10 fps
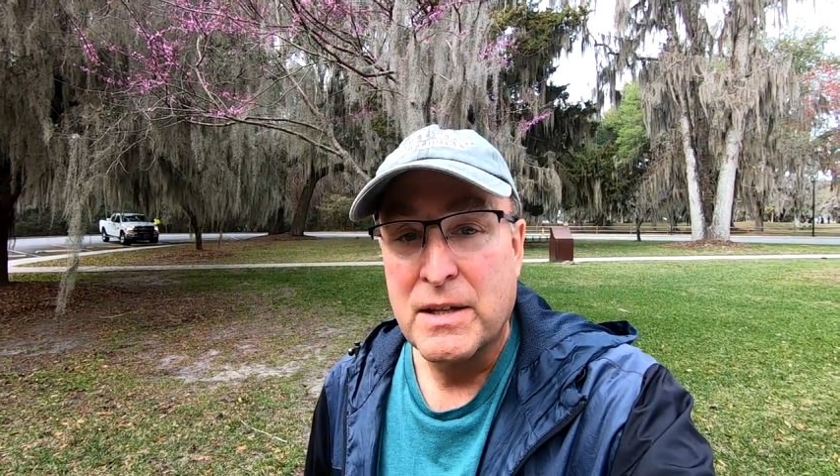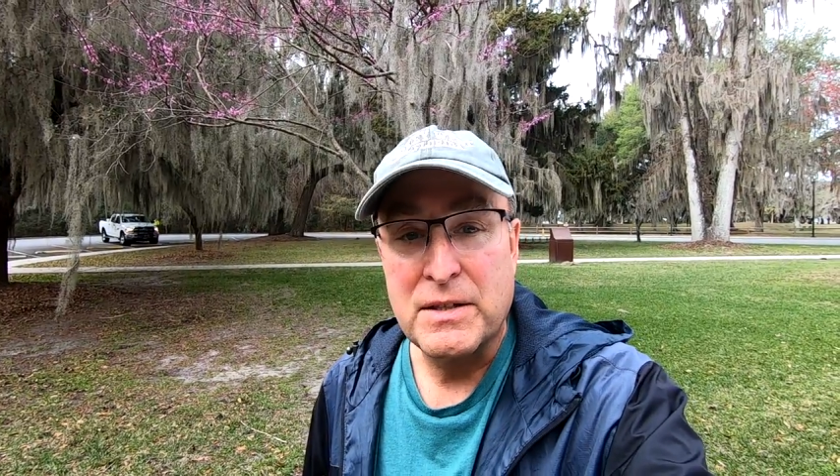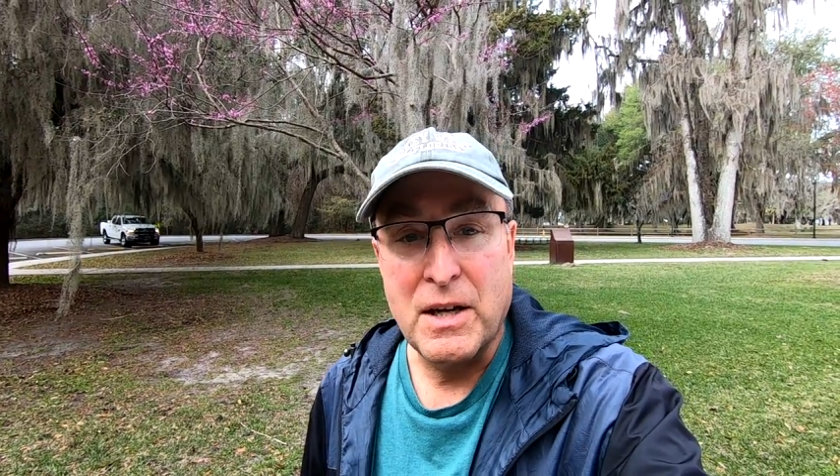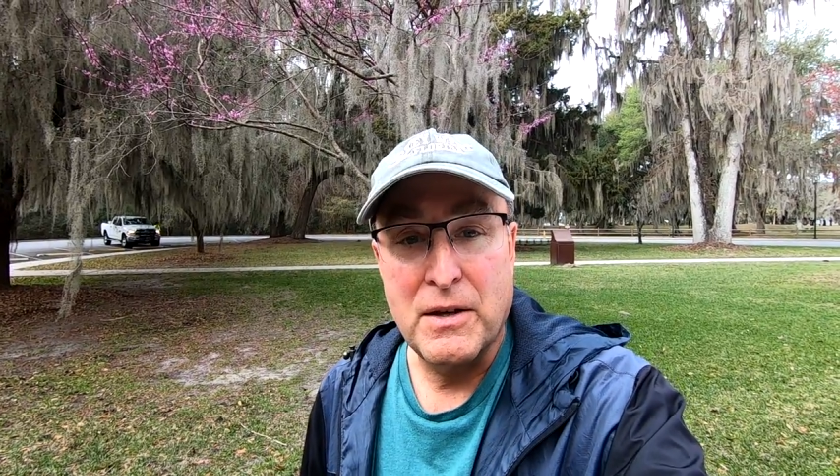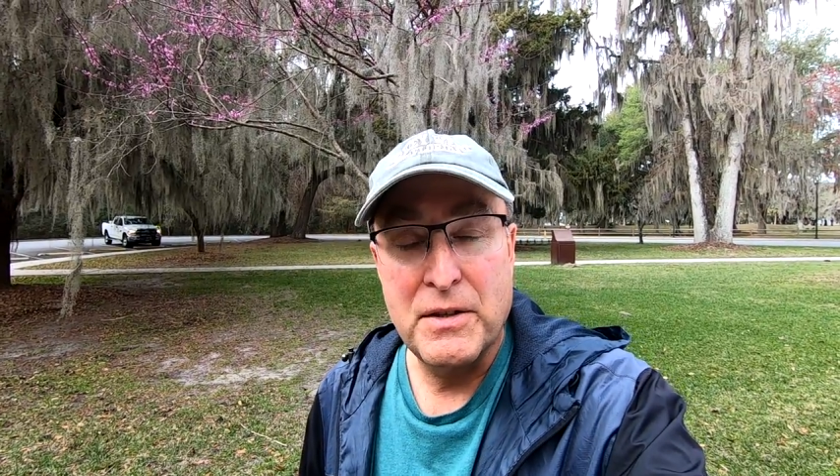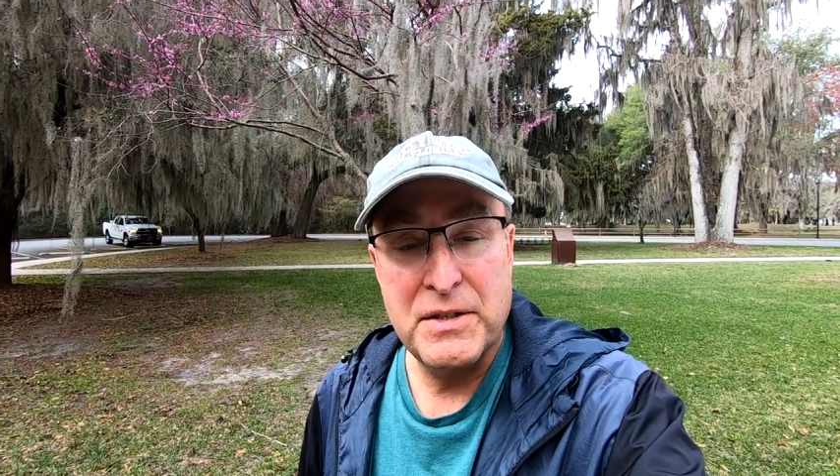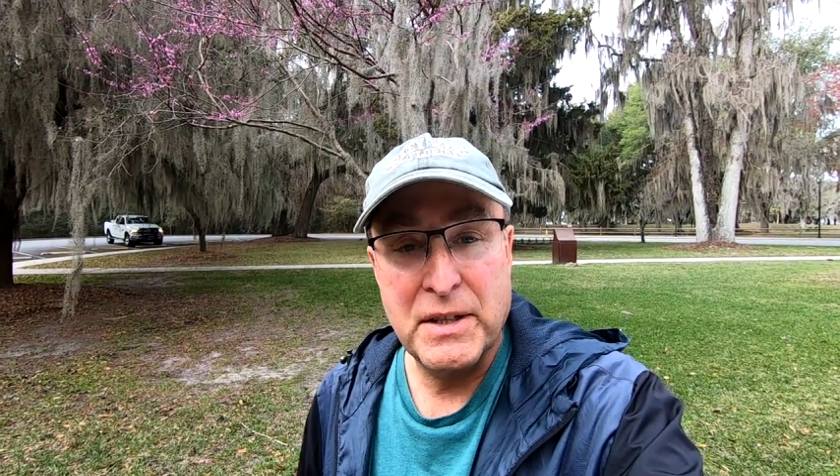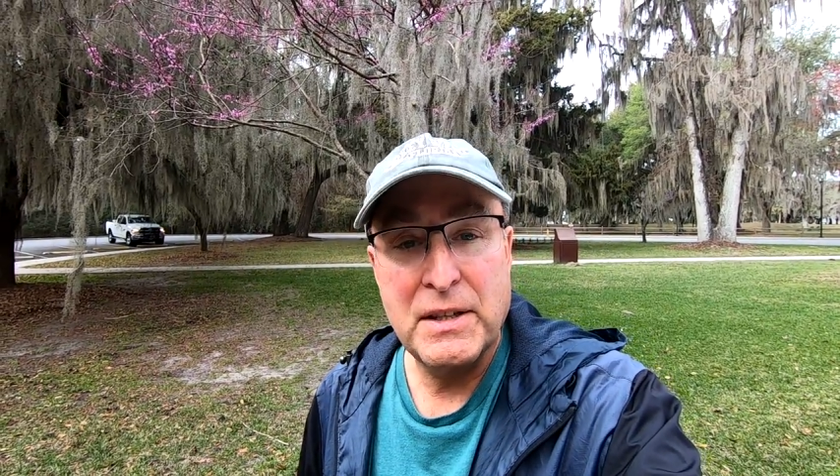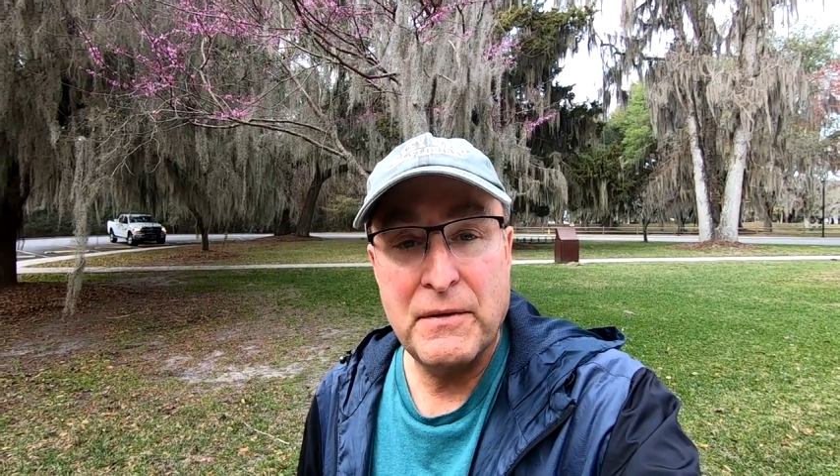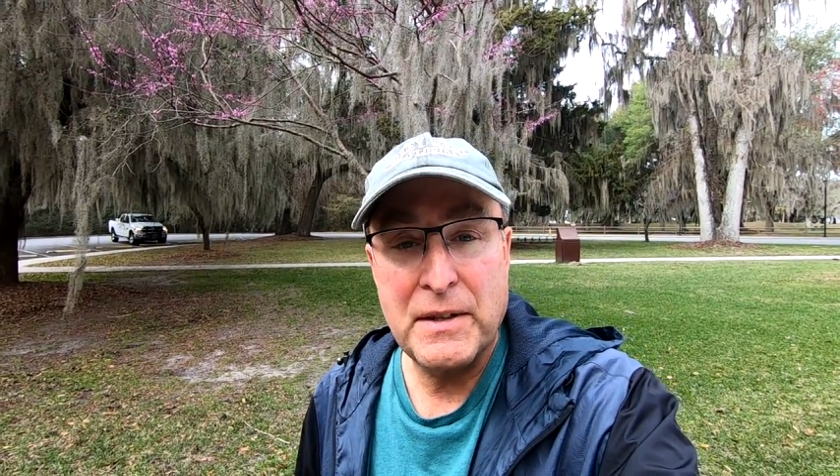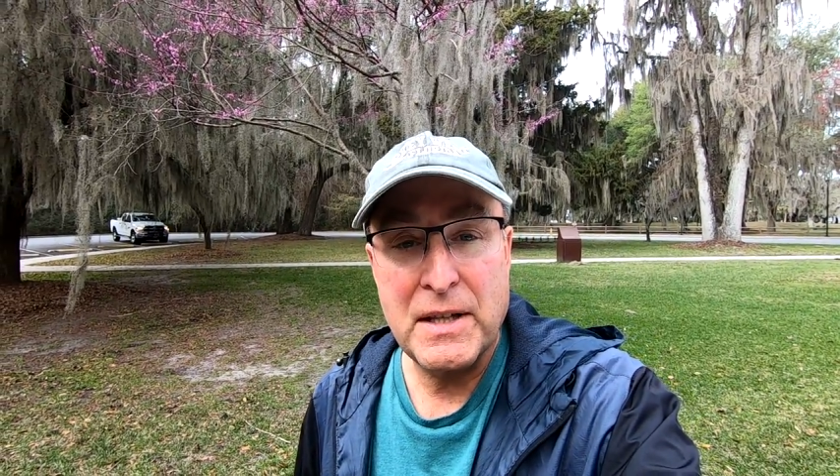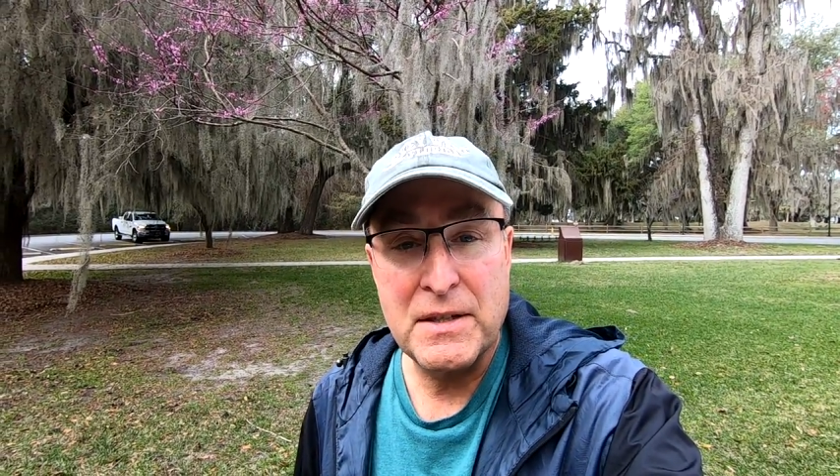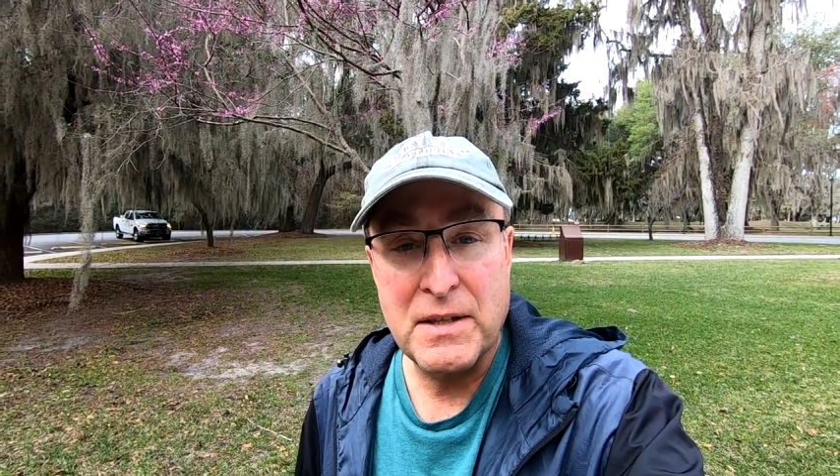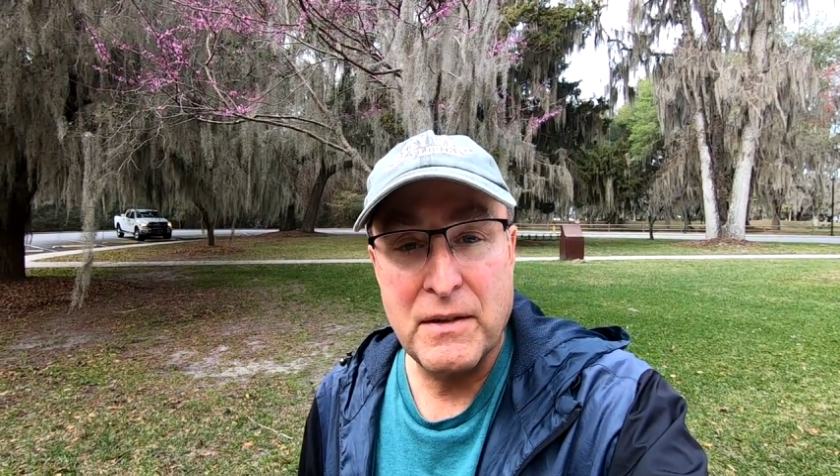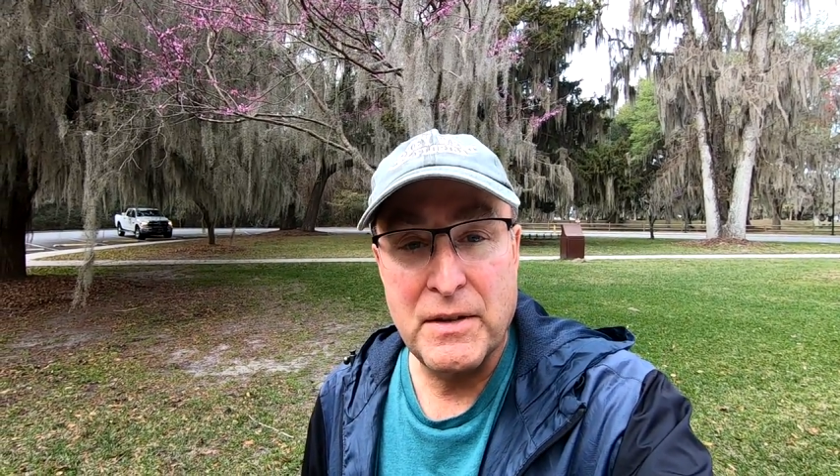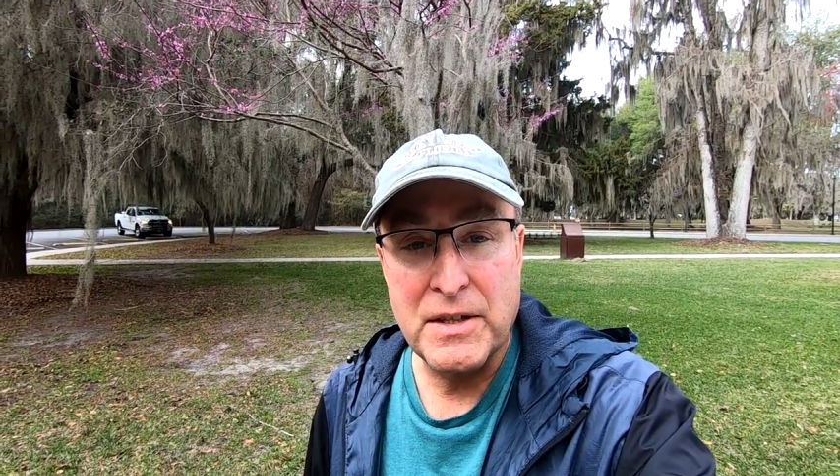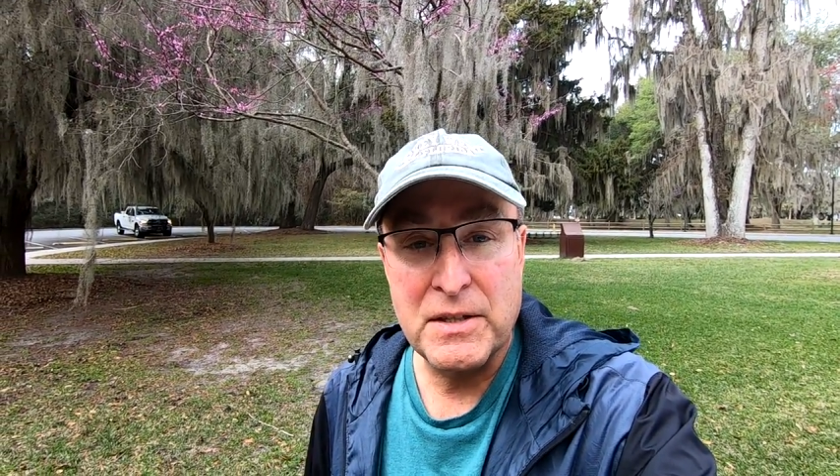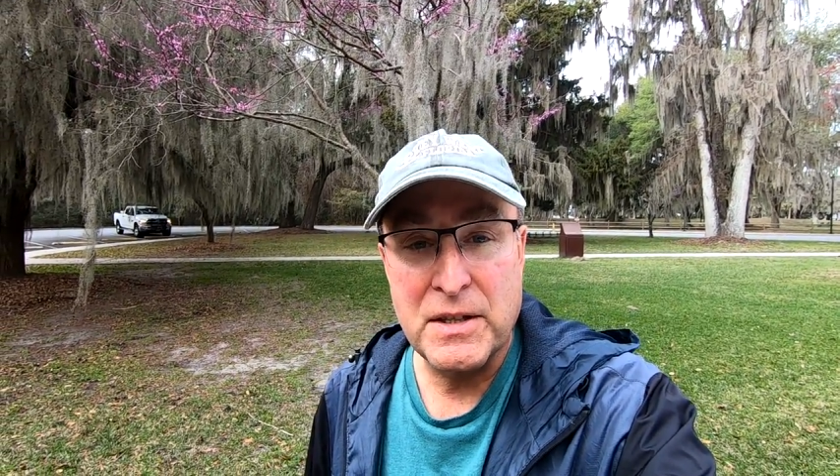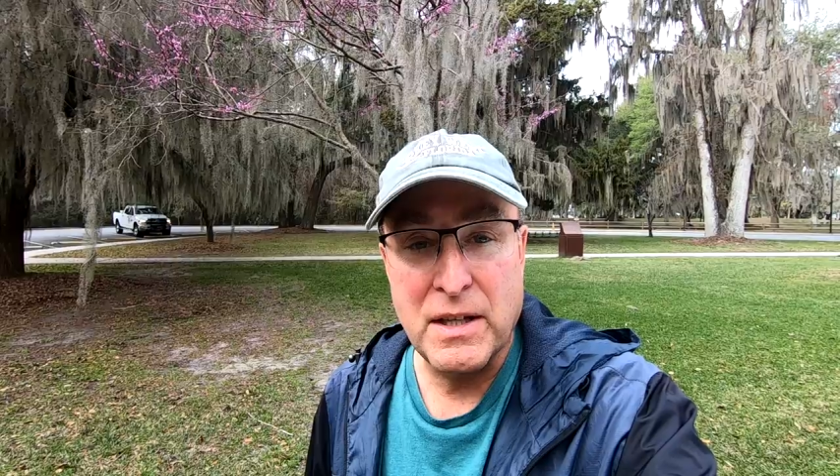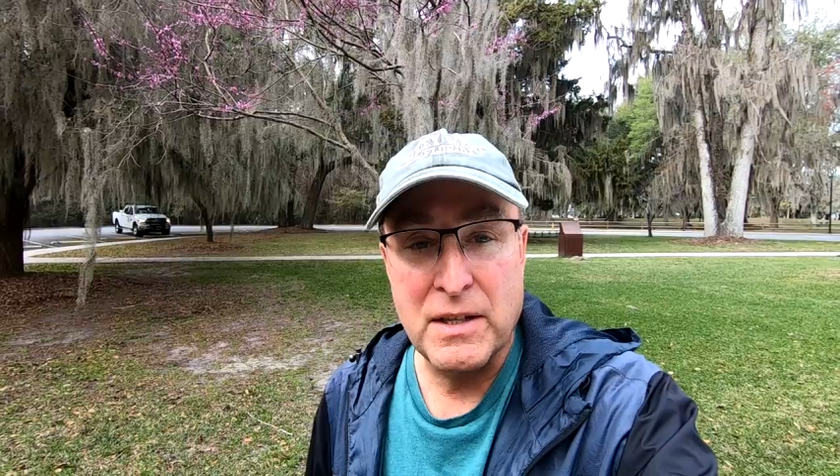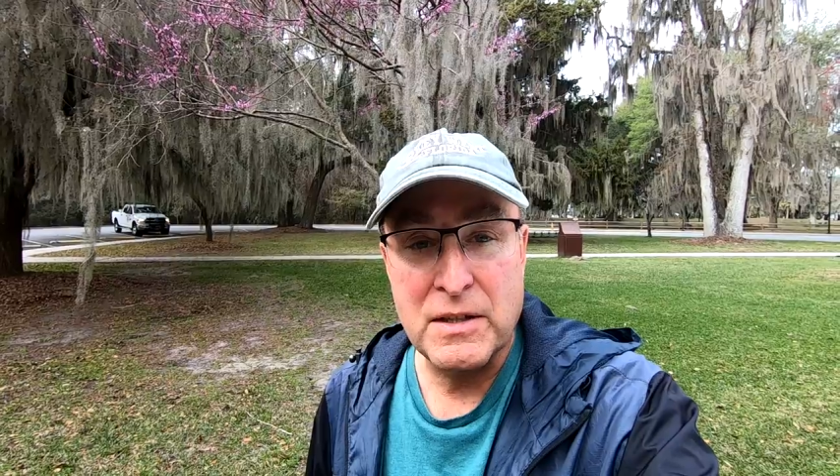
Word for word: So, the significance of this uh,